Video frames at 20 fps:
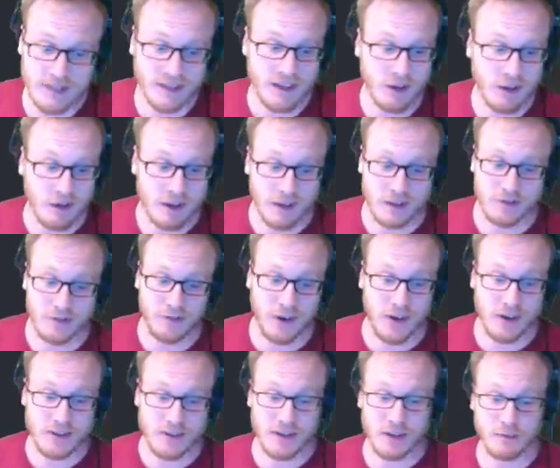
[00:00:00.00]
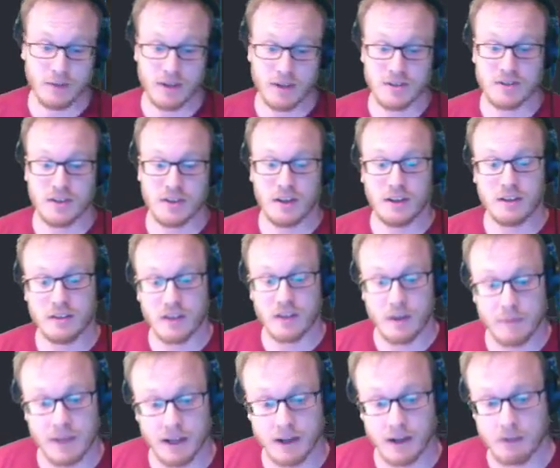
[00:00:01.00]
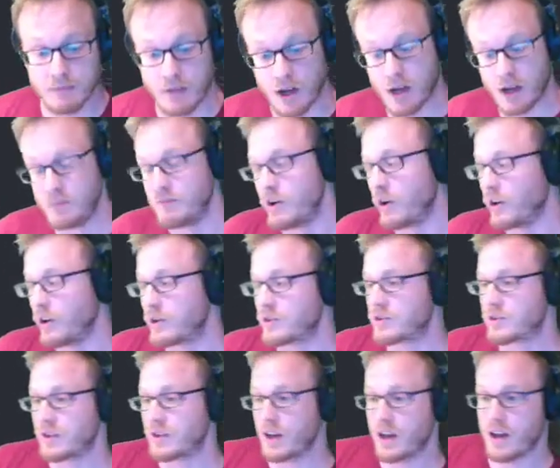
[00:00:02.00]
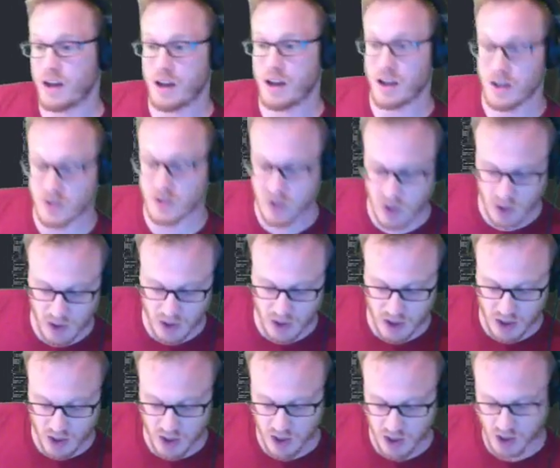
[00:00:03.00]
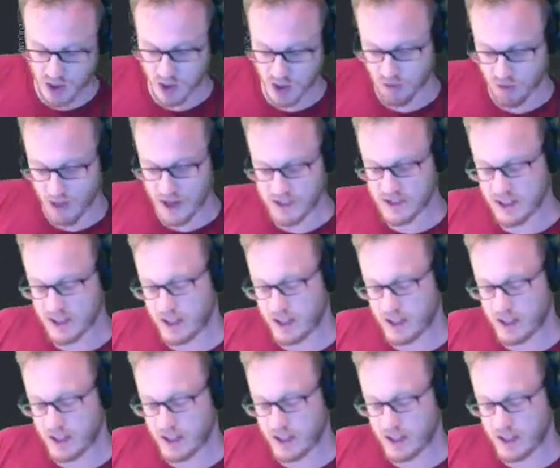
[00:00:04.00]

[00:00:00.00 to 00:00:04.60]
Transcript: do it, as far as I'm concerned. I mean, I'm not as good at writing